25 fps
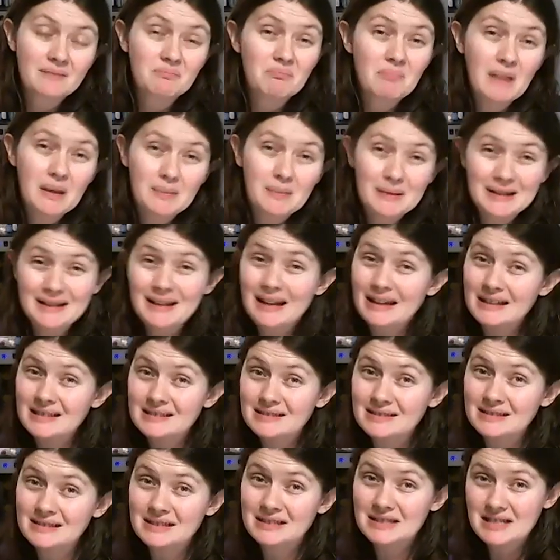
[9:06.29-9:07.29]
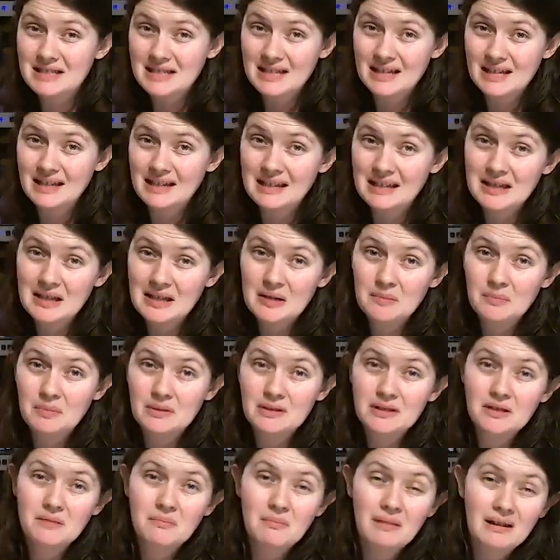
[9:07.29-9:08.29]
Maybe nice in a tea,
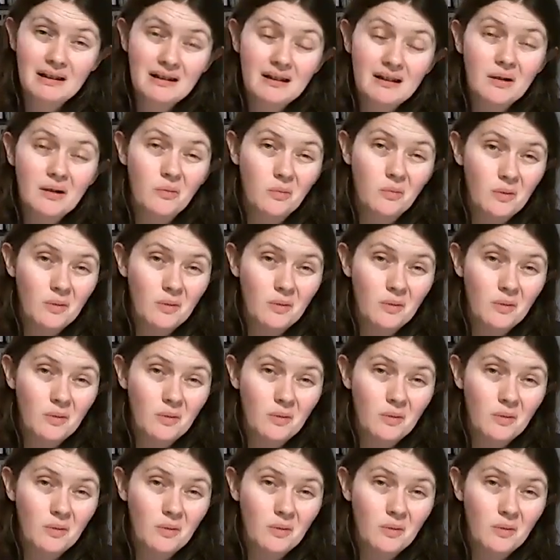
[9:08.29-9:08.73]
but you may not